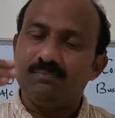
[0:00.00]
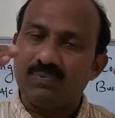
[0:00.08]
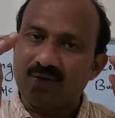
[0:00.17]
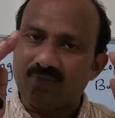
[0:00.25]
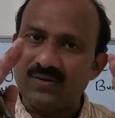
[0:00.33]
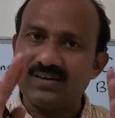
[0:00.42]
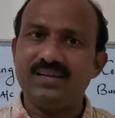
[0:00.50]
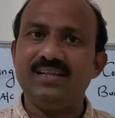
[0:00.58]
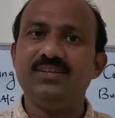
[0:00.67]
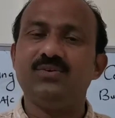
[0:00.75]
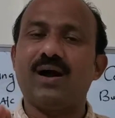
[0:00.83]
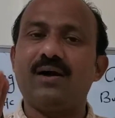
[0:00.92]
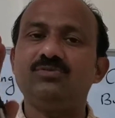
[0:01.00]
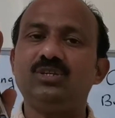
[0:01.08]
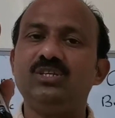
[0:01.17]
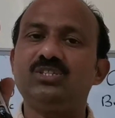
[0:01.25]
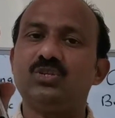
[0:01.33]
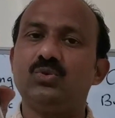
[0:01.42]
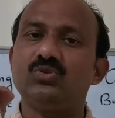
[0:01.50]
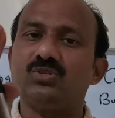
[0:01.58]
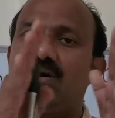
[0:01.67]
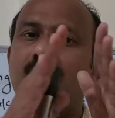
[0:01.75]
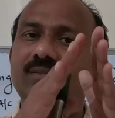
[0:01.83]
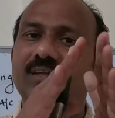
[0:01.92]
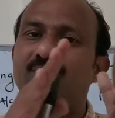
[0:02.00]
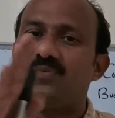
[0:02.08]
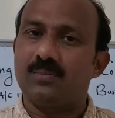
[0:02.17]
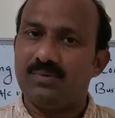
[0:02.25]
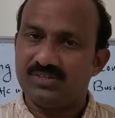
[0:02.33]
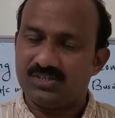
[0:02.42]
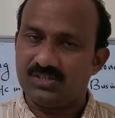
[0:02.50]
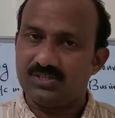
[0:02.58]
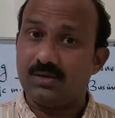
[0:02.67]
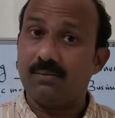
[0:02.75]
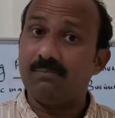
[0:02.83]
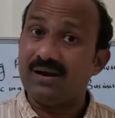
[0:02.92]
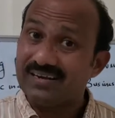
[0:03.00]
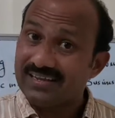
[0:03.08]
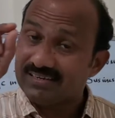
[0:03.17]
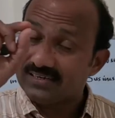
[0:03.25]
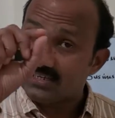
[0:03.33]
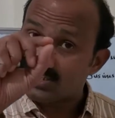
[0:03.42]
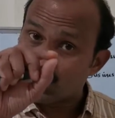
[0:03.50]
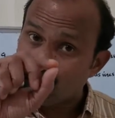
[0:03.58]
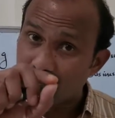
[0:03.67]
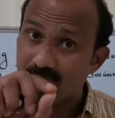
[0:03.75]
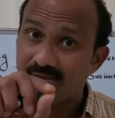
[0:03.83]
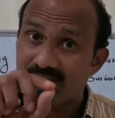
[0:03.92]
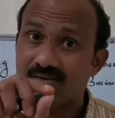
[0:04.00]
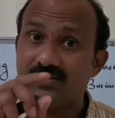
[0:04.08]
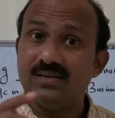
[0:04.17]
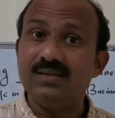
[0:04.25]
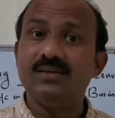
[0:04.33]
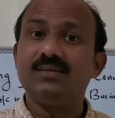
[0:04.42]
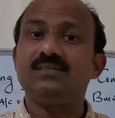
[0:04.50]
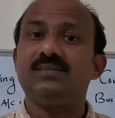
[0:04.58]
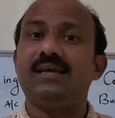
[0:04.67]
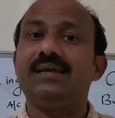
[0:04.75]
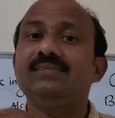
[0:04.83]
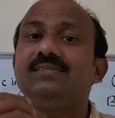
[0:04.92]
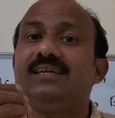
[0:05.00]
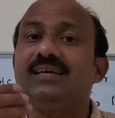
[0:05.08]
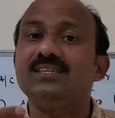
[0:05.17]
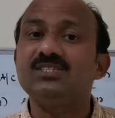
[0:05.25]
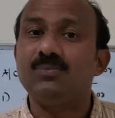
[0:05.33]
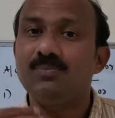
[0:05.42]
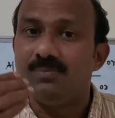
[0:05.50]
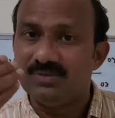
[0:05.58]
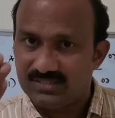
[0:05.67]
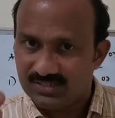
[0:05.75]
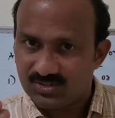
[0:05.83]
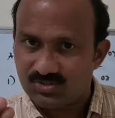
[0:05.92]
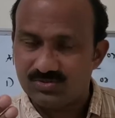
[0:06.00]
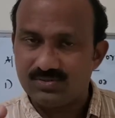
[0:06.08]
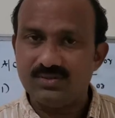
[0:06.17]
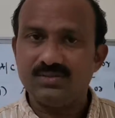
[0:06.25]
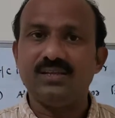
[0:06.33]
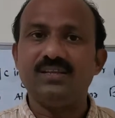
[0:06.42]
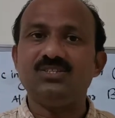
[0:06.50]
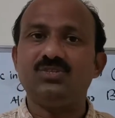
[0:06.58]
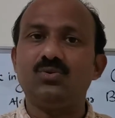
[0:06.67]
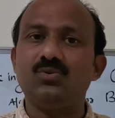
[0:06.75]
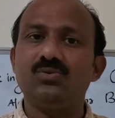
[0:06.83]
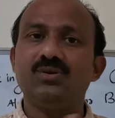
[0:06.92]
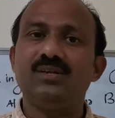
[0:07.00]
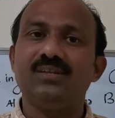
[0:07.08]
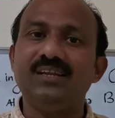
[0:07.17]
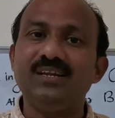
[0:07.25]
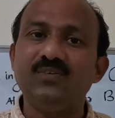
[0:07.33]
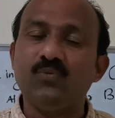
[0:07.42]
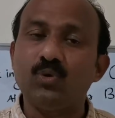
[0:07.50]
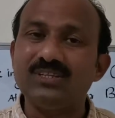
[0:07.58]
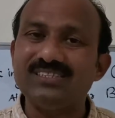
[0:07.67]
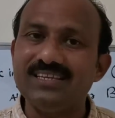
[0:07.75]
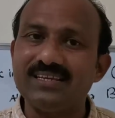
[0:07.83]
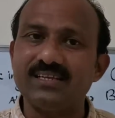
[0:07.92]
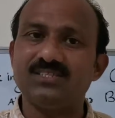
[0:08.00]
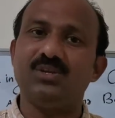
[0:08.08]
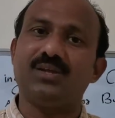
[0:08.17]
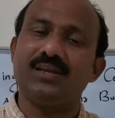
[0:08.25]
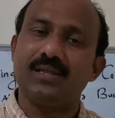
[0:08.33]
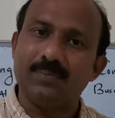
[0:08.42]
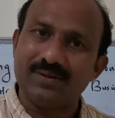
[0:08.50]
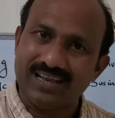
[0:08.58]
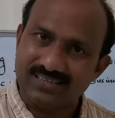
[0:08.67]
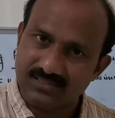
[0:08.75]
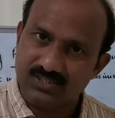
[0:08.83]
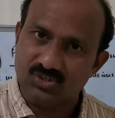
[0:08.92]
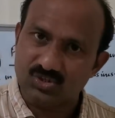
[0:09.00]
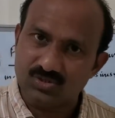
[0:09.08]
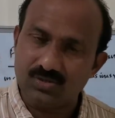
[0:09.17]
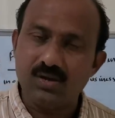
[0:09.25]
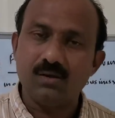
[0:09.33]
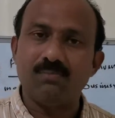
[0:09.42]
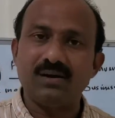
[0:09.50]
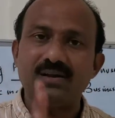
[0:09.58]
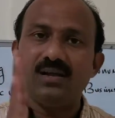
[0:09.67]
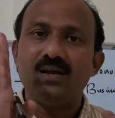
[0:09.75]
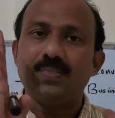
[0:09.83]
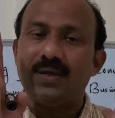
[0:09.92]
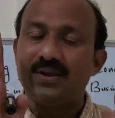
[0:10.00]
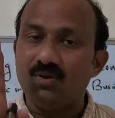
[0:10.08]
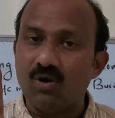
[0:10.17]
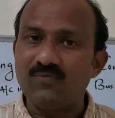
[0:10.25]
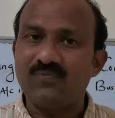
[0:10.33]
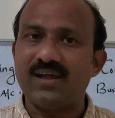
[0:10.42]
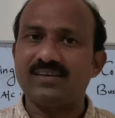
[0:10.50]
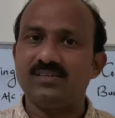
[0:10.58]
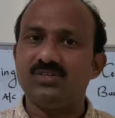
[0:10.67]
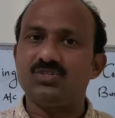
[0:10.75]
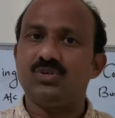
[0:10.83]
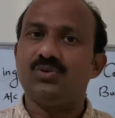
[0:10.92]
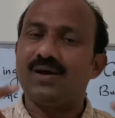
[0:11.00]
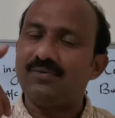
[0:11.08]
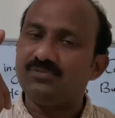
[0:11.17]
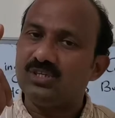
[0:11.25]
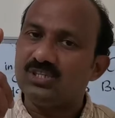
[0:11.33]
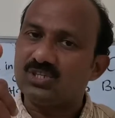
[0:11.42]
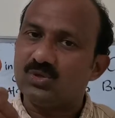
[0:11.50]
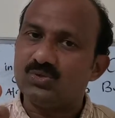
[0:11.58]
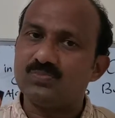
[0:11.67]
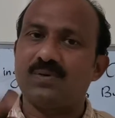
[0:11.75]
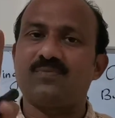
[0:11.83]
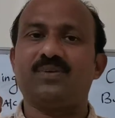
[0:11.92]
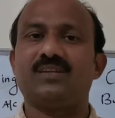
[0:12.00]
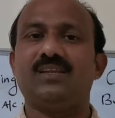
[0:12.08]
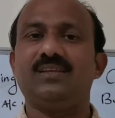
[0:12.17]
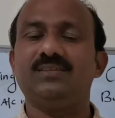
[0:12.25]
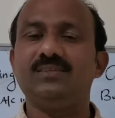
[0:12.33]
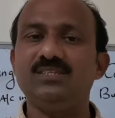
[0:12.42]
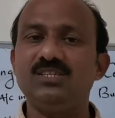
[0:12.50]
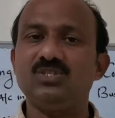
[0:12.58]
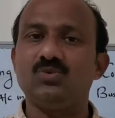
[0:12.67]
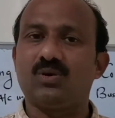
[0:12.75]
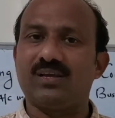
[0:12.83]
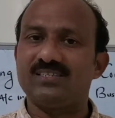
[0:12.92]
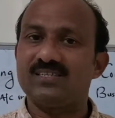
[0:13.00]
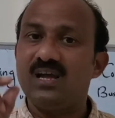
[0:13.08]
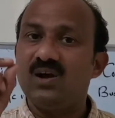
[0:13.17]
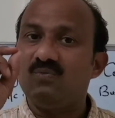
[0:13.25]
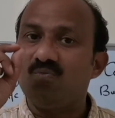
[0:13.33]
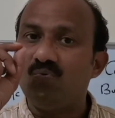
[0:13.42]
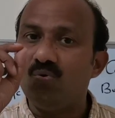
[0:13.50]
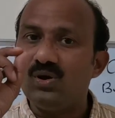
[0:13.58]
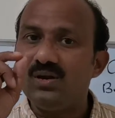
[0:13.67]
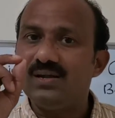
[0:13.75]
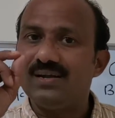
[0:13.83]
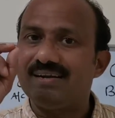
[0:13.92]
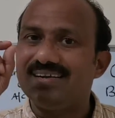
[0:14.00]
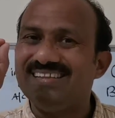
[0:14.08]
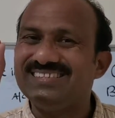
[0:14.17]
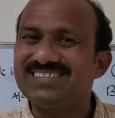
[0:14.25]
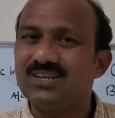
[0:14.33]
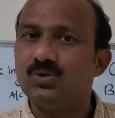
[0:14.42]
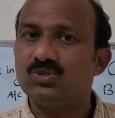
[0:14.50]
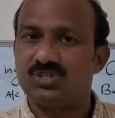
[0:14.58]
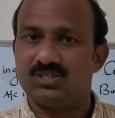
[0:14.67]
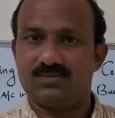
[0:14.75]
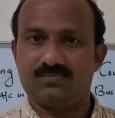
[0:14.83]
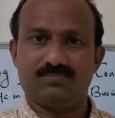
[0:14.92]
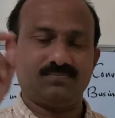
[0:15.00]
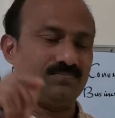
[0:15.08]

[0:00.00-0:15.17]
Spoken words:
Perfectly, you have to disclose all the informations, but it does not mean secrecy of the business. There is no need for the secrecy, you can keep it as it is. But the non-factors, you have to disclose perfectly. This is known as full disclosure.